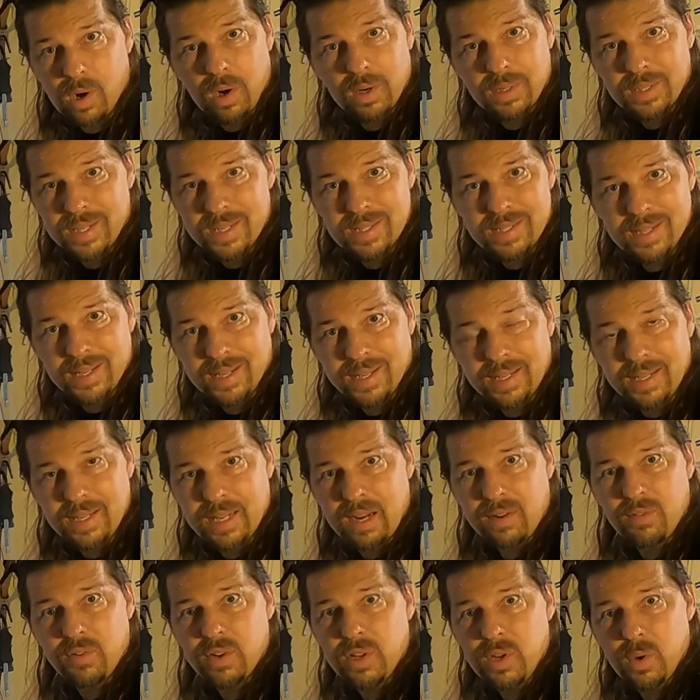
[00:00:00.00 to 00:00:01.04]
artistic
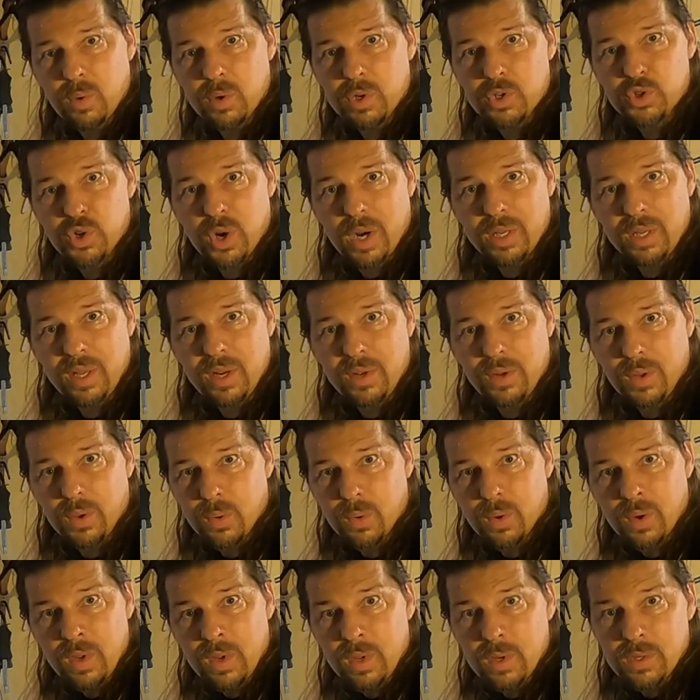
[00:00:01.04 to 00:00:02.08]
endeavor you are trying to
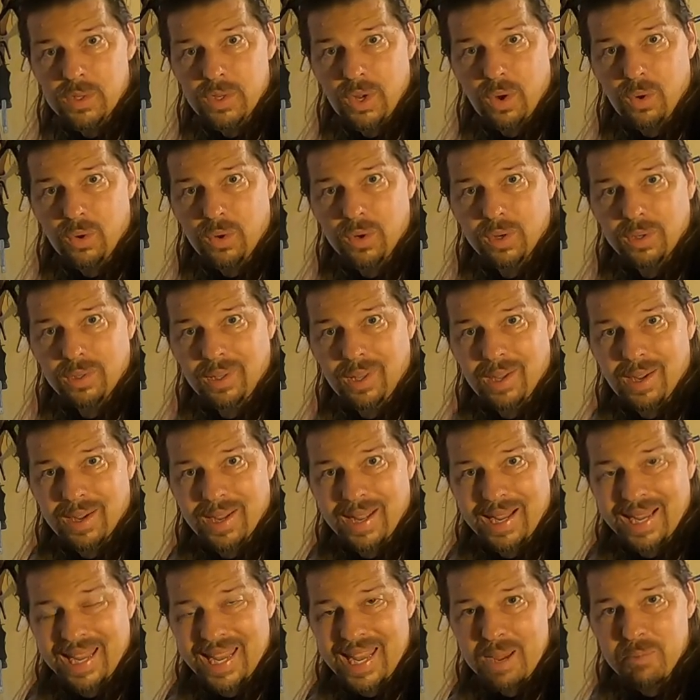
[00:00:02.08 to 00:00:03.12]
do. So good
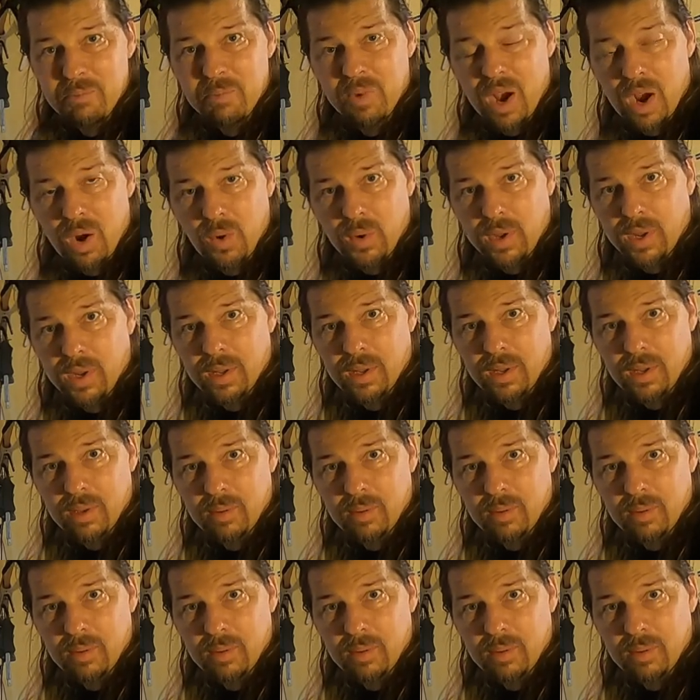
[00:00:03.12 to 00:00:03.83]
luck, keep going.